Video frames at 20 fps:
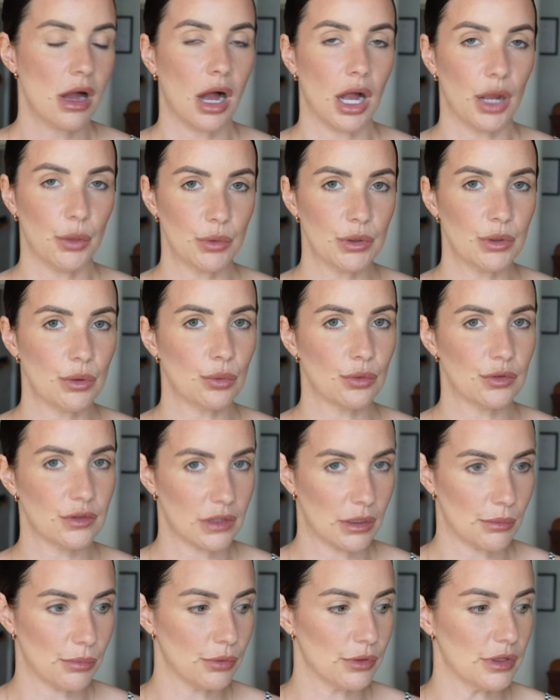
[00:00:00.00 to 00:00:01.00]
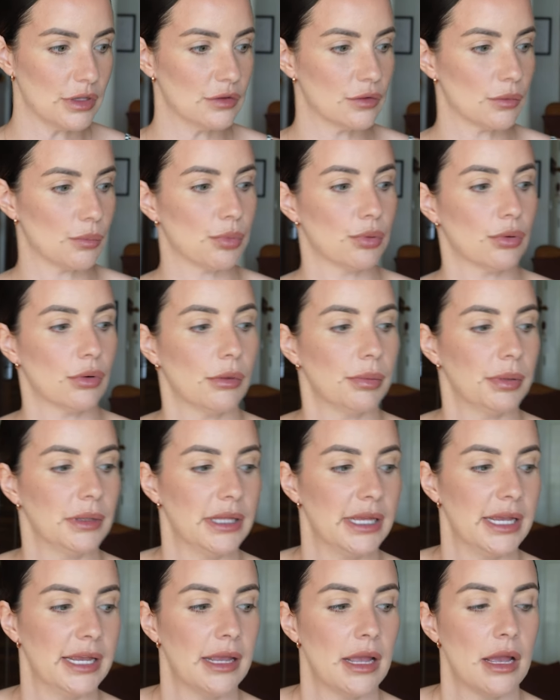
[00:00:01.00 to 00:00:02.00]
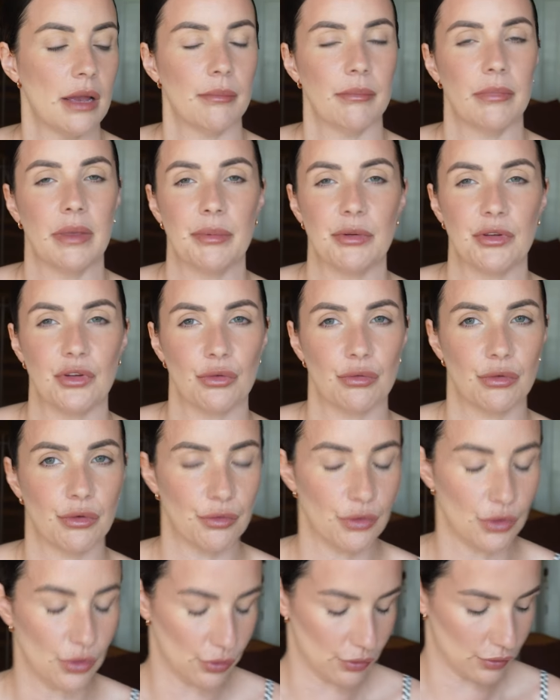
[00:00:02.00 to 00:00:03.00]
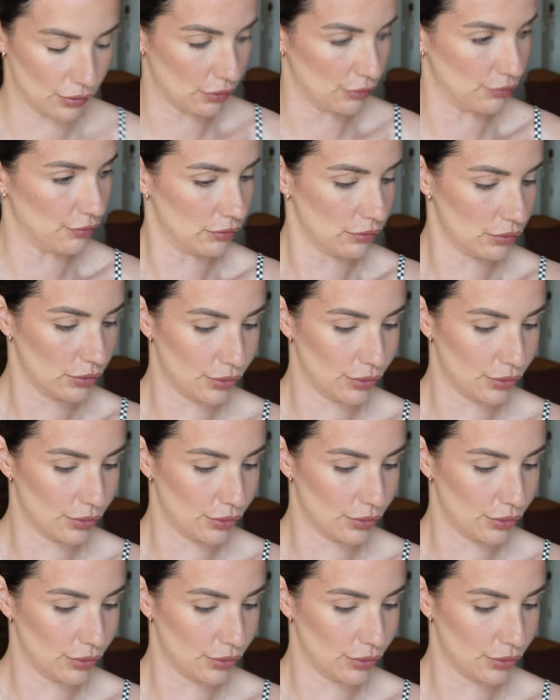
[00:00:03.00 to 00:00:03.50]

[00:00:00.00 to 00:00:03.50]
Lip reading: I will sample these properly, maybe do reviews of,